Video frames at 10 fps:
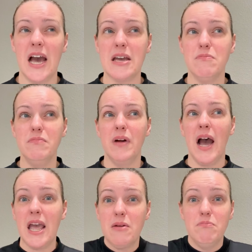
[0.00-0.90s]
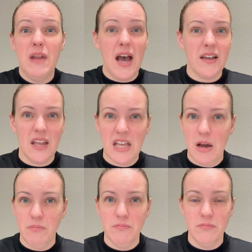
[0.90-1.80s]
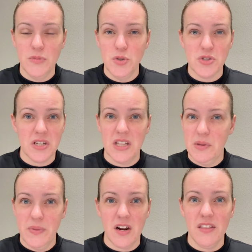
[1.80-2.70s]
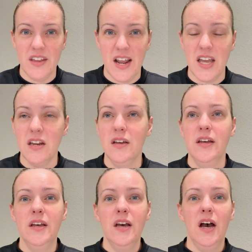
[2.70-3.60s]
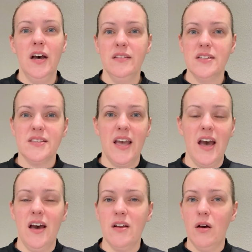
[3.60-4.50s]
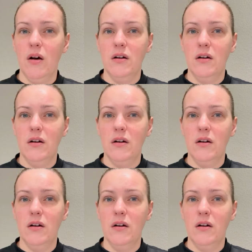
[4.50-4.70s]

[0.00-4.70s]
I am not getting up usually in the middle of the night unless I had